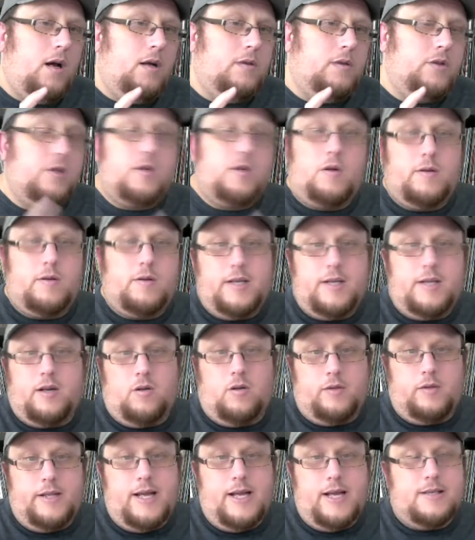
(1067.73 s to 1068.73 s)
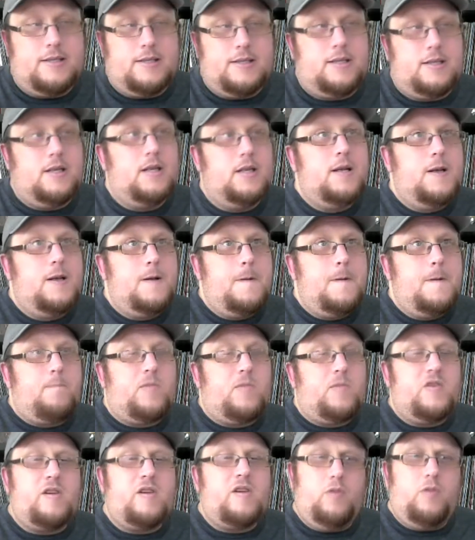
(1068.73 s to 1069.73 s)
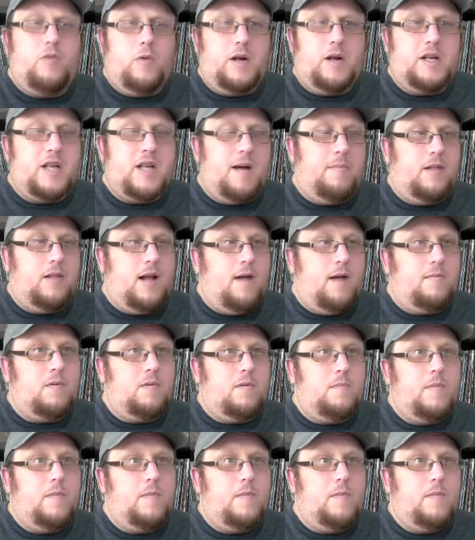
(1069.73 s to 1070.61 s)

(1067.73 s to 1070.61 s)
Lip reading: just a single disc instead of doing a double album.